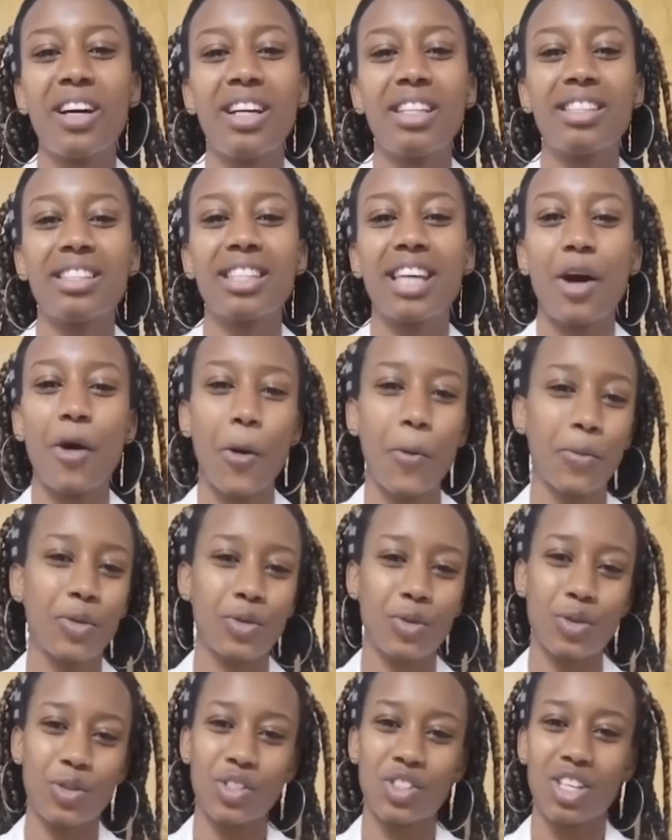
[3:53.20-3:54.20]
But I
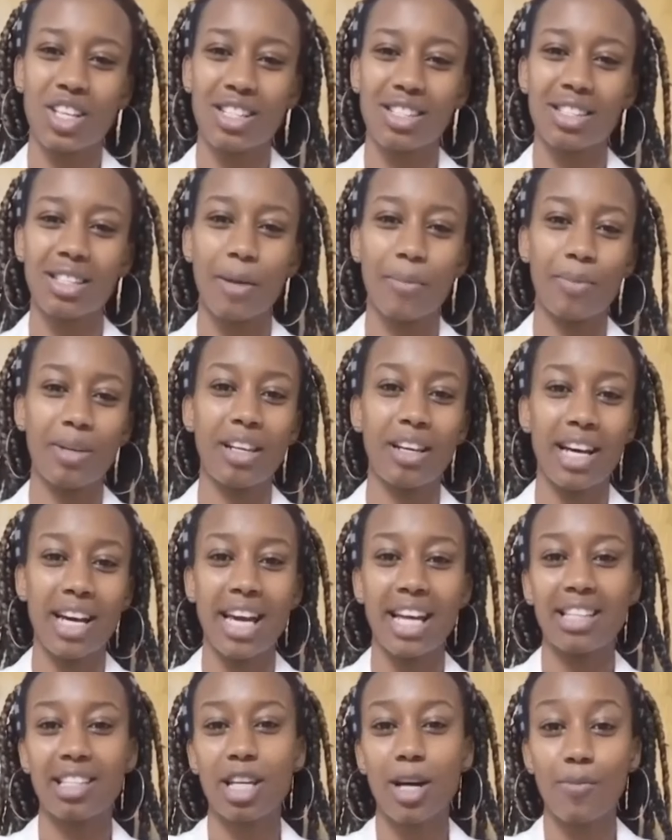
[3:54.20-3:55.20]
hope you will just
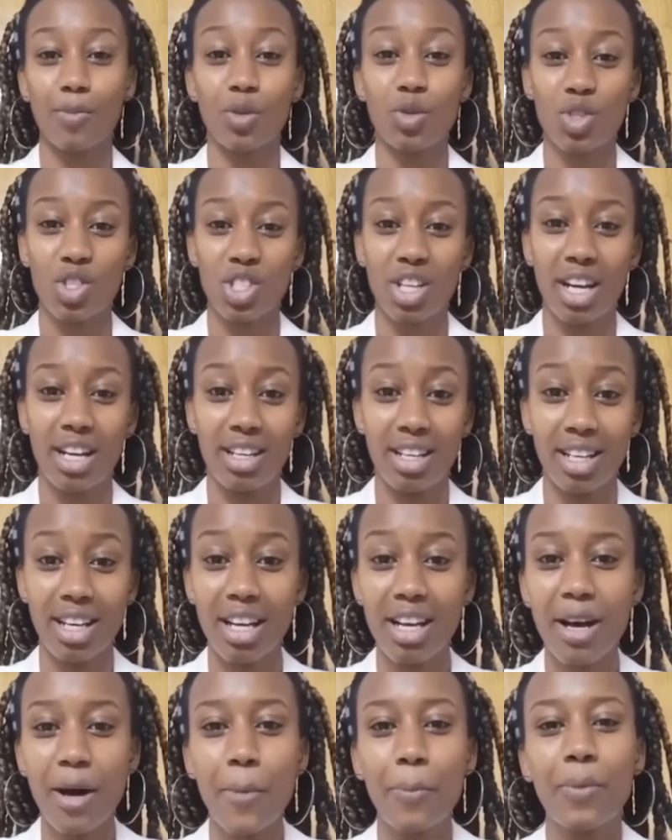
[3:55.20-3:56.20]
apply and come to
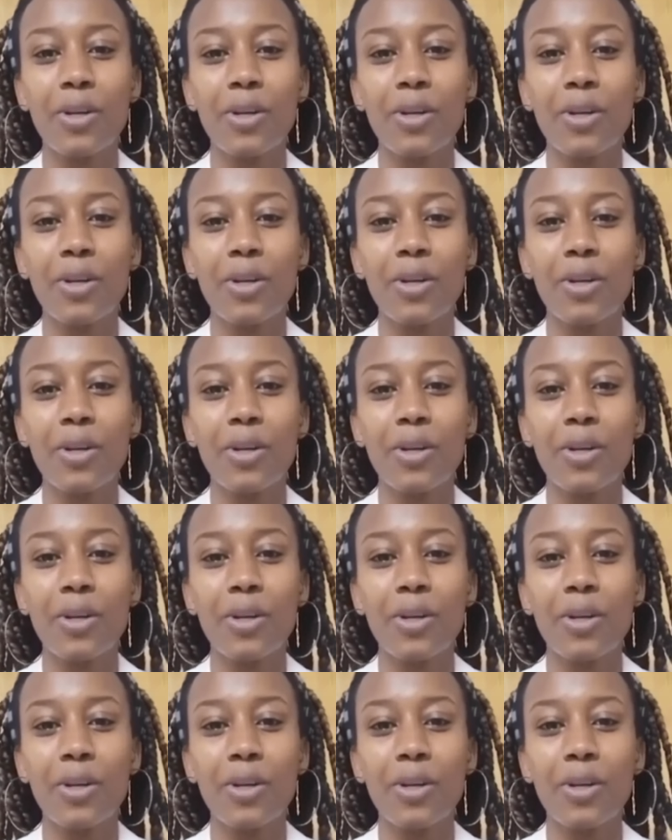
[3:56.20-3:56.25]
China.